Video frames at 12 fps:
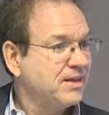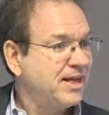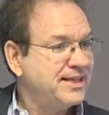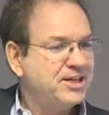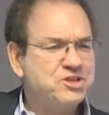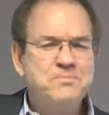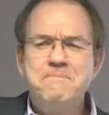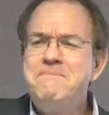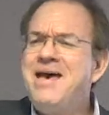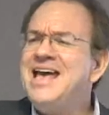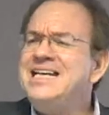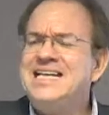And there's
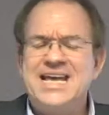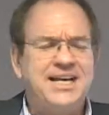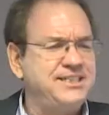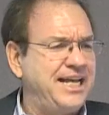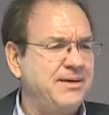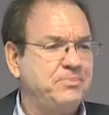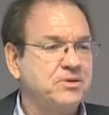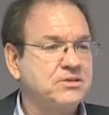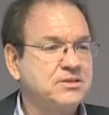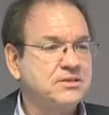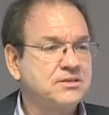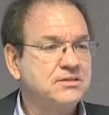many
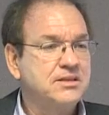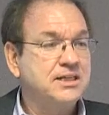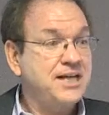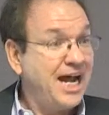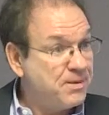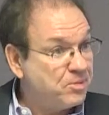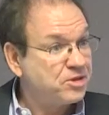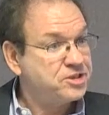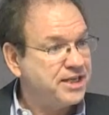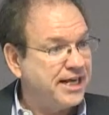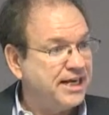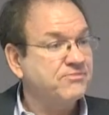examples. As Heinberg
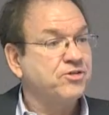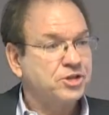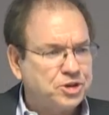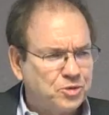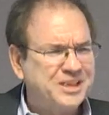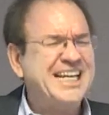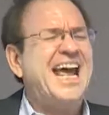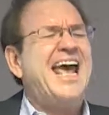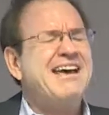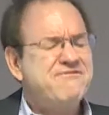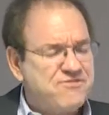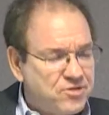said, in virtually
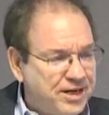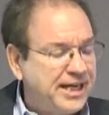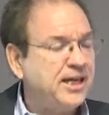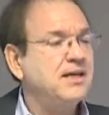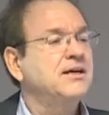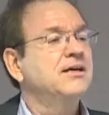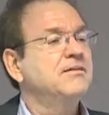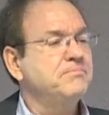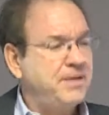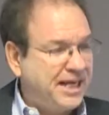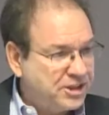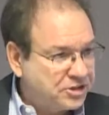every
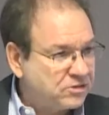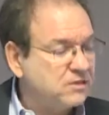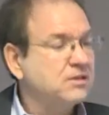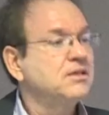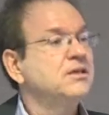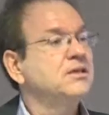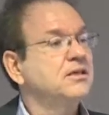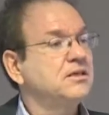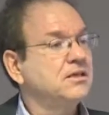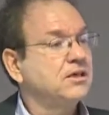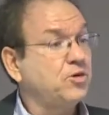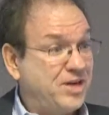major
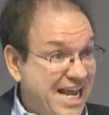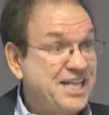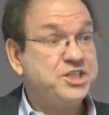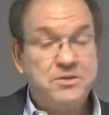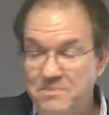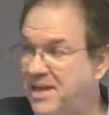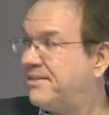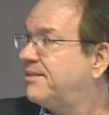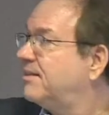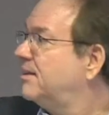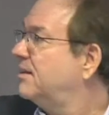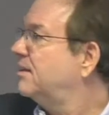creation myth,
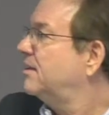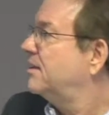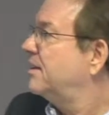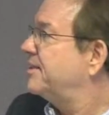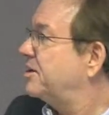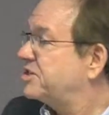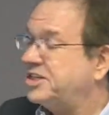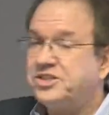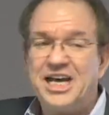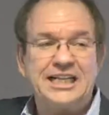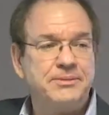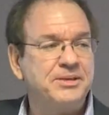there's this
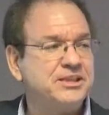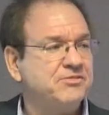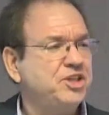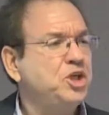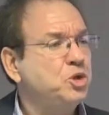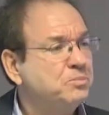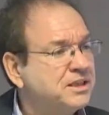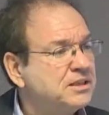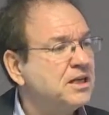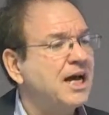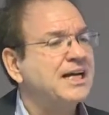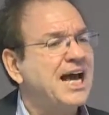element of
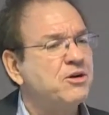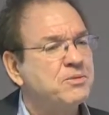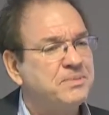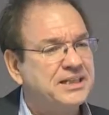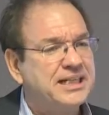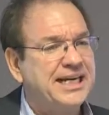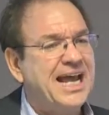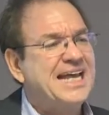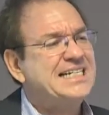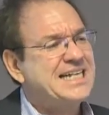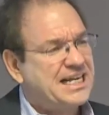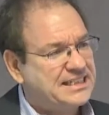human accountability
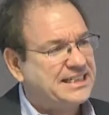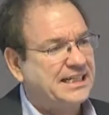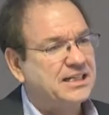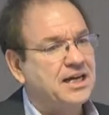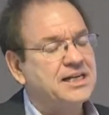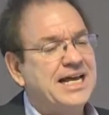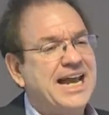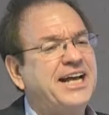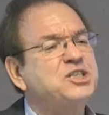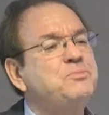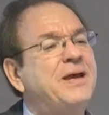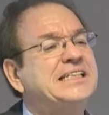and testing, an
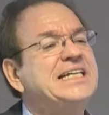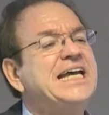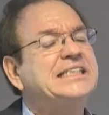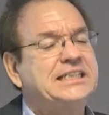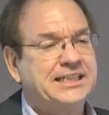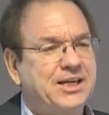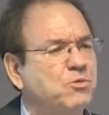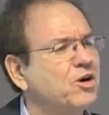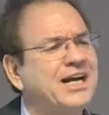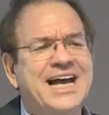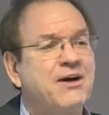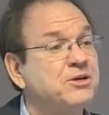expectation that we're
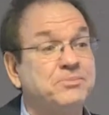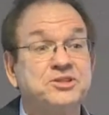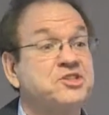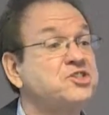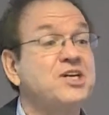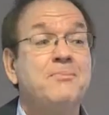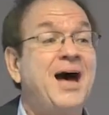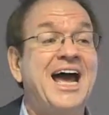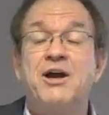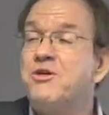accountable to some higher